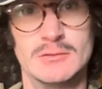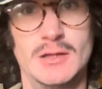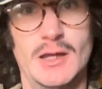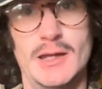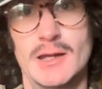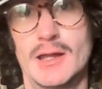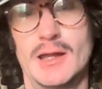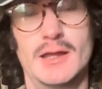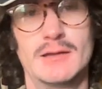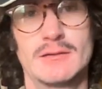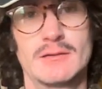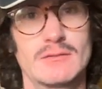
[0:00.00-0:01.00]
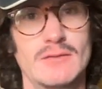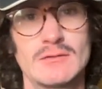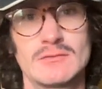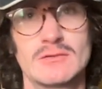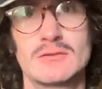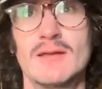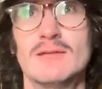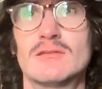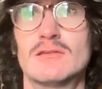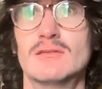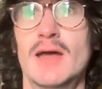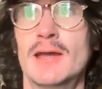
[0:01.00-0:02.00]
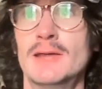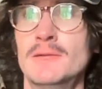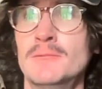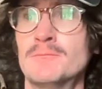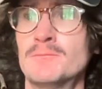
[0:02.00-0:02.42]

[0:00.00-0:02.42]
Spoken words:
And that's the thing today.